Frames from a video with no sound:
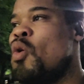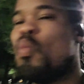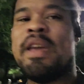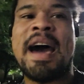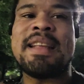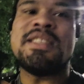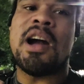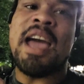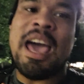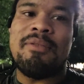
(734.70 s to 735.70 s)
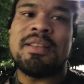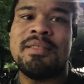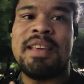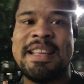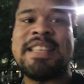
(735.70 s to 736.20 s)
we got to start having
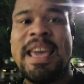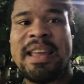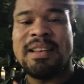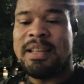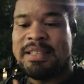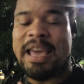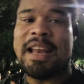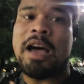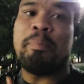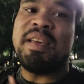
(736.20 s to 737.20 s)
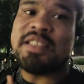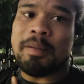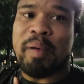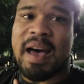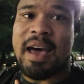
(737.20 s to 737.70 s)
and taking taking our piece of the
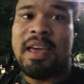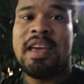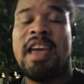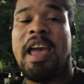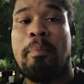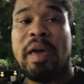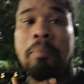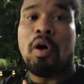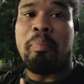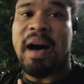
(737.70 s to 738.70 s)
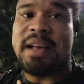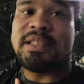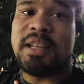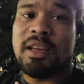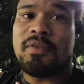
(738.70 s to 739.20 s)
pie and being more
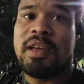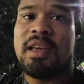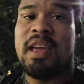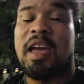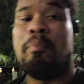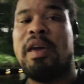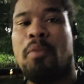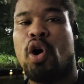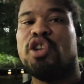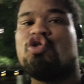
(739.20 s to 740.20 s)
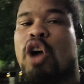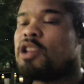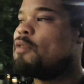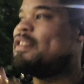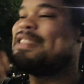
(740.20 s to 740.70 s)
positive and being more
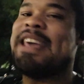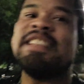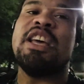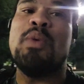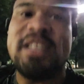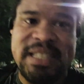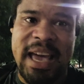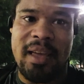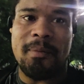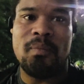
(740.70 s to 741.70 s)
constructive in the things that we say.